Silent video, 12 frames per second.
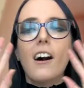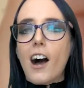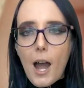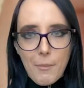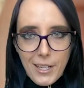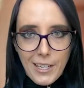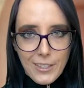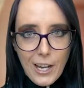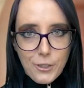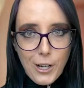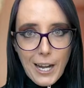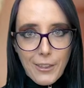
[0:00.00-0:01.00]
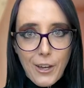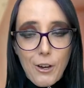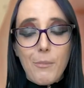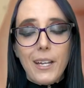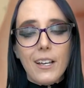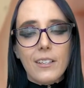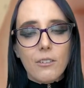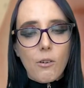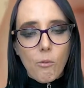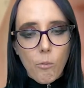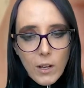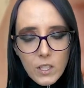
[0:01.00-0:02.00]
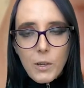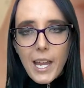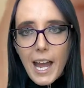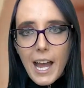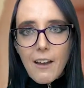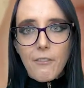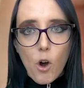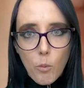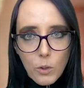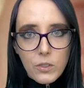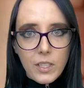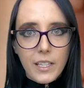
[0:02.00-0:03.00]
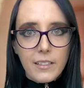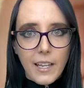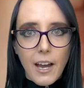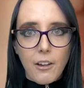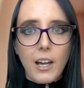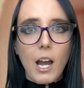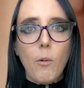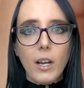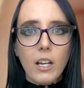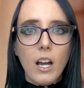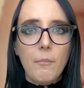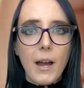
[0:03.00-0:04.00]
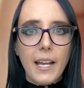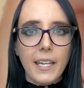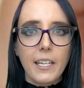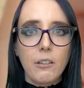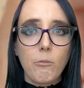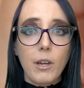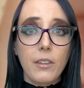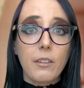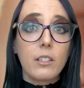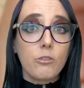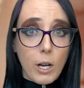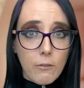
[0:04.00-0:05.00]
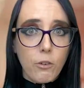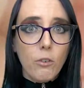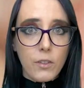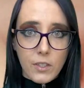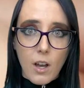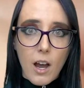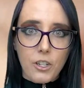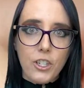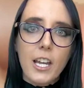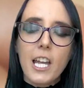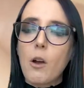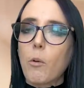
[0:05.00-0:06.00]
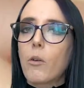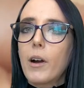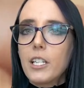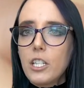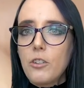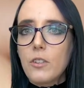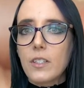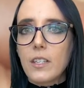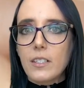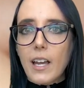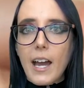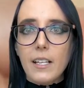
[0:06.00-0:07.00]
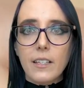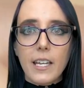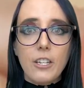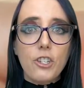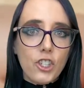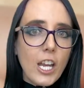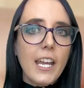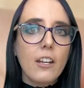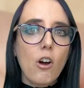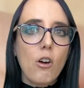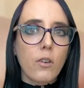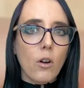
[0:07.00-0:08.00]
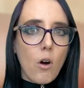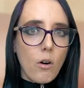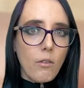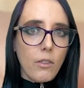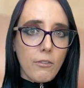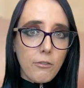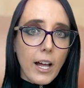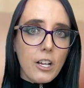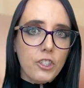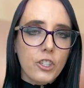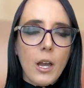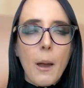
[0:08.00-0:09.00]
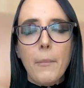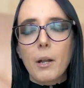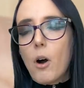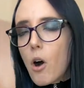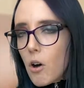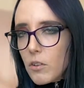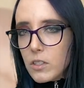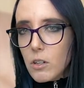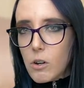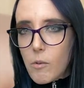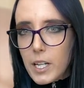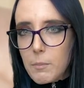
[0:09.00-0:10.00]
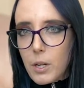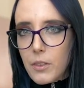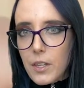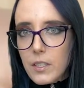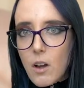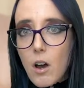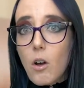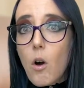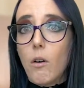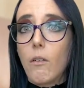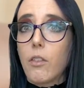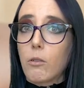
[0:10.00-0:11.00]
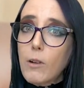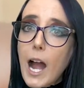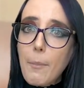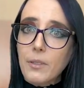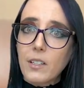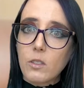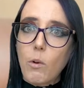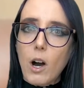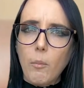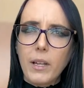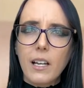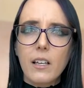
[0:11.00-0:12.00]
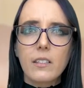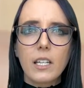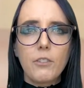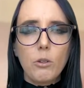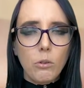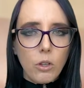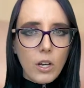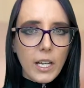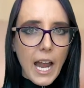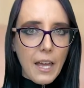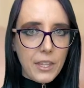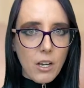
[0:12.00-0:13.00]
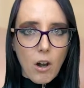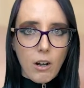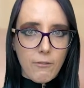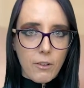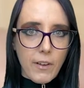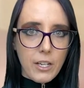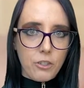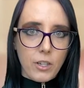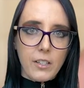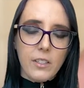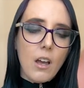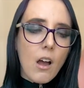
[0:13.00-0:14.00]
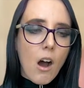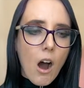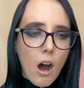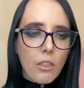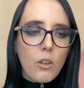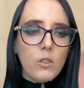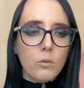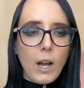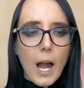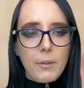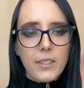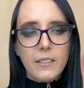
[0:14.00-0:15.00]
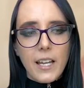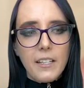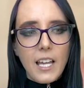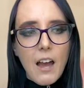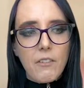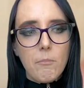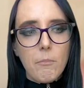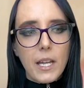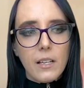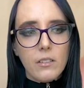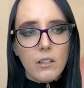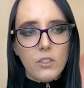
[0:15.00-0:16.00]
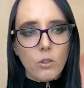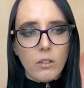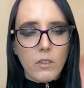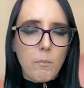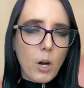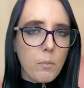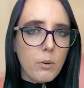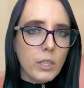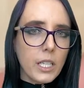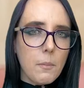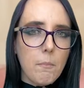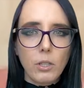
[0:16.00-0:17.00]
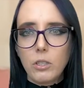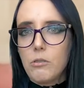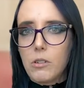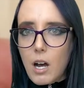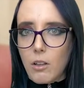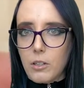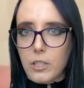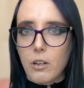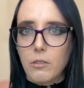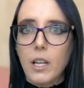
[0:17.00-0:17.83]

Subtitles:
I'm getting sidetracked though, because once we have Opal Skin down, I wanna come back in with Dreadful Visage. We're going to use this as a shade over all of the flesh, but I'm also going to put this on all of the wraps as well, because if you look at the art for Ventress, on those wraps, they tend to have a mix of sort of a purpley blue color tone.